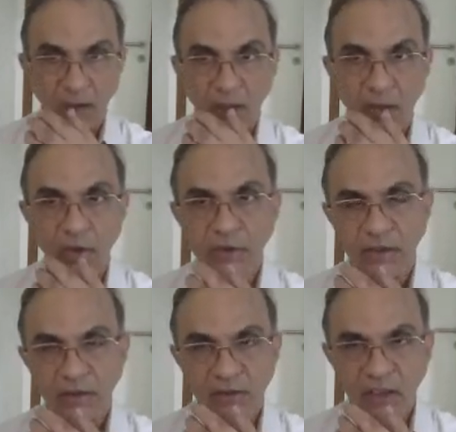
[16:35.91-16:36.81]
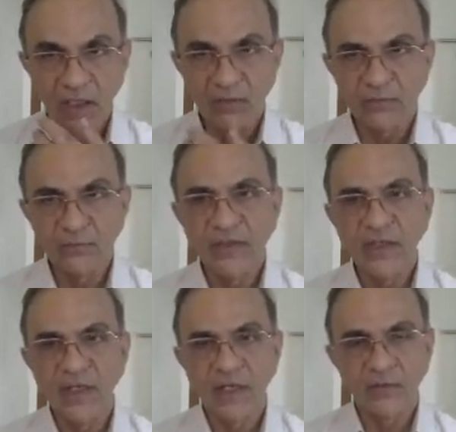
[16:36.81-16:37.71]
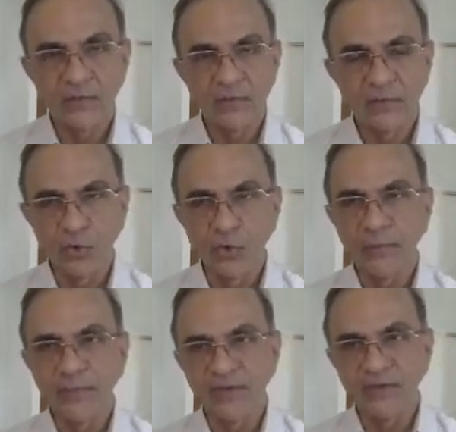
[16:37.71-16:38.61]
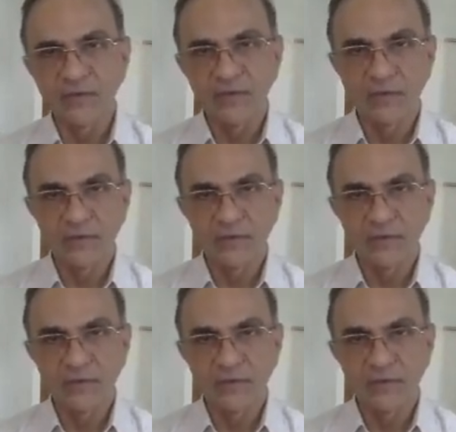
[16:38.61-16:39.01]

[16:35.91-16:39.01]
Okay, now we have two images.